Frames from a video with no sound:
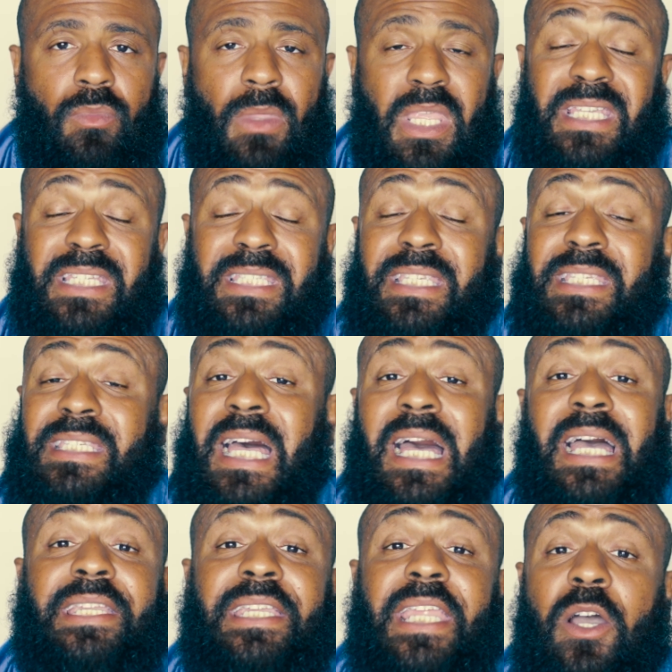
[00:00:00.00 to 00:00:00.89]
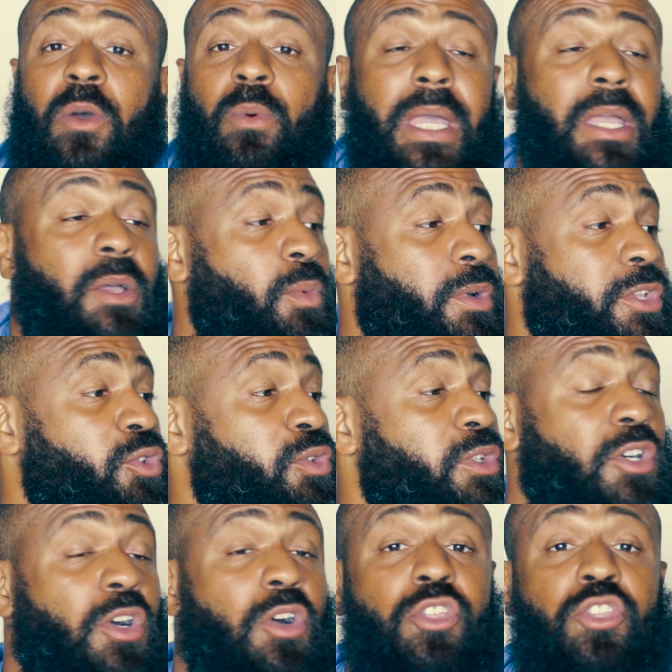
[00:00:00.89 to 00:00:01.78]
It's designed that way. When you
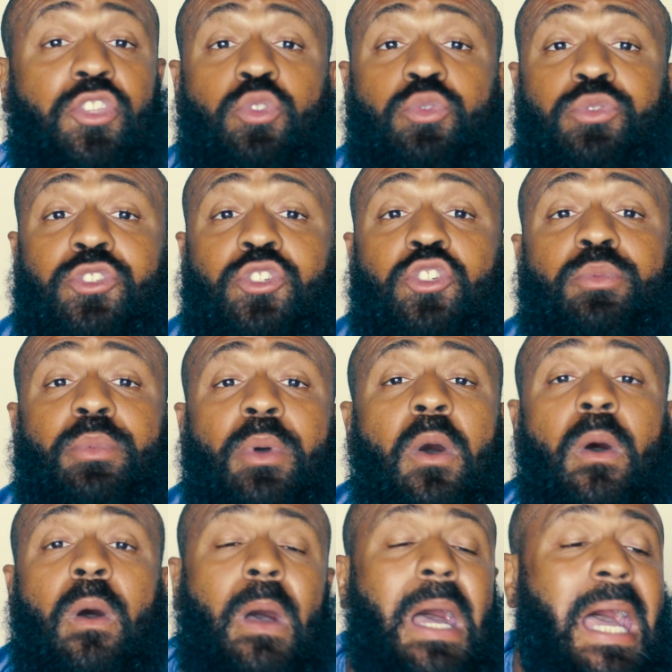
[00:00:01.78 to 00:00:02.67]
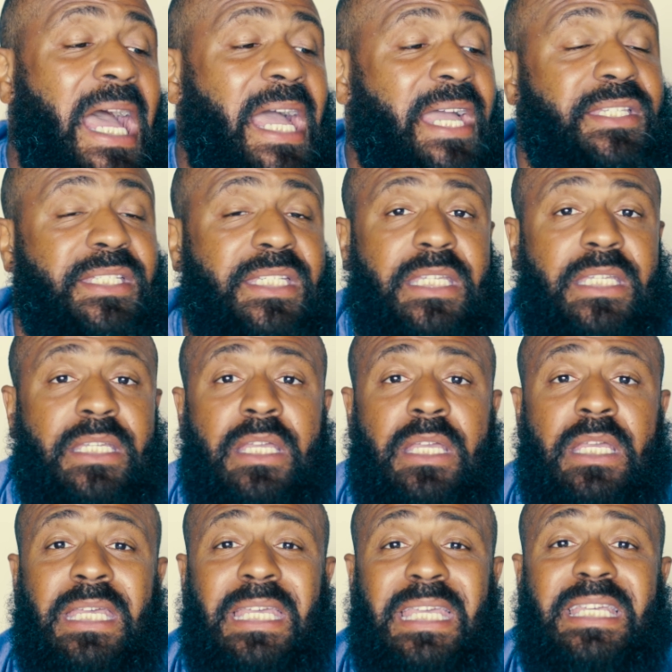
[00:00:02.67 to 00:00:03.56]
look on YouTube, on IG,
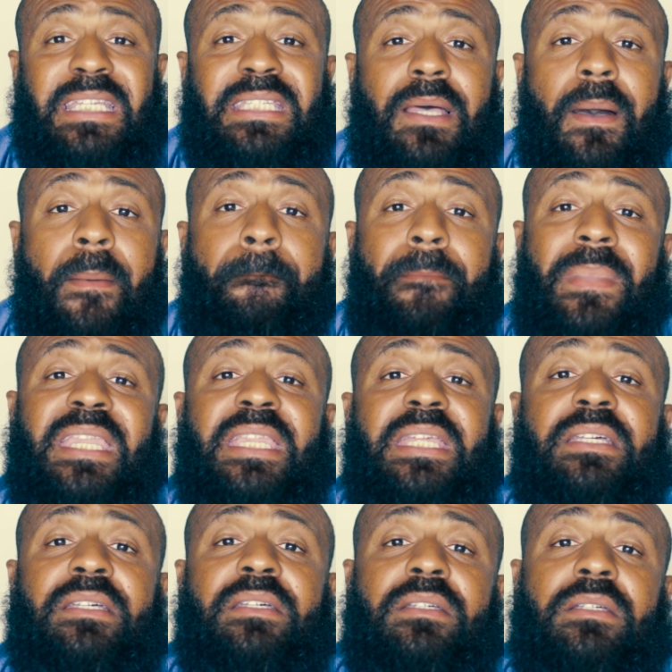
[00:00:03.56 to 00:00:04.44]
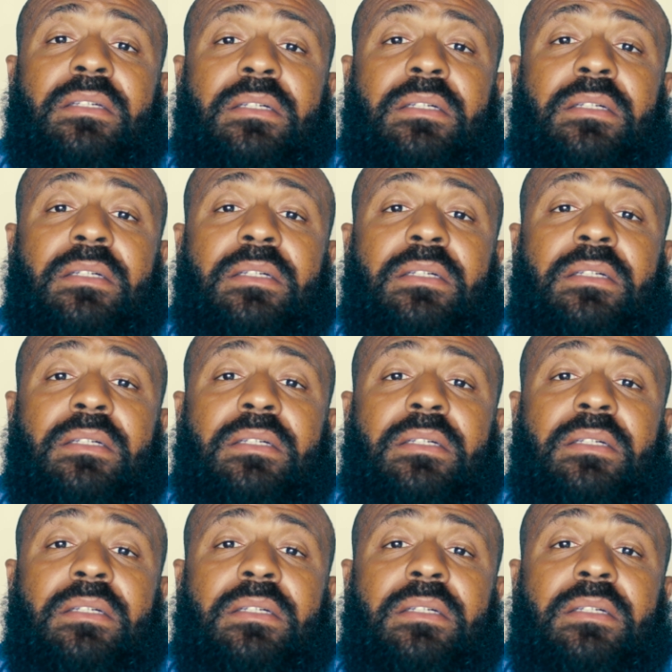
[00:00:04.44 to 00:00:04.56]
it's a minute